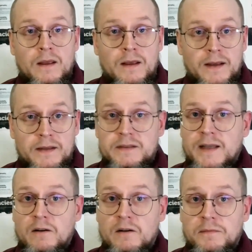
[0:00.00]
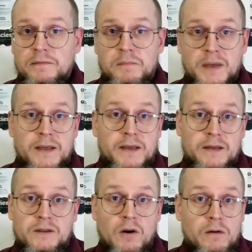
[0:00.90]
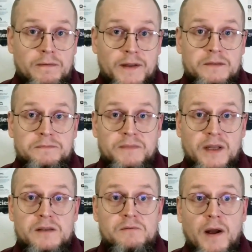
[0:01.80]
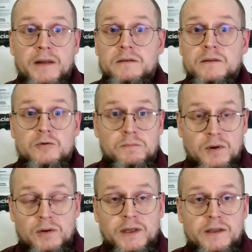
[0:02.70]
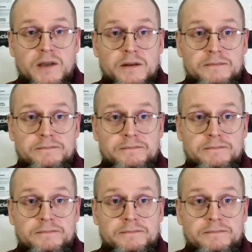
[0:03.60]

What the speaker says: Instead of being in conflict, these rights support each other.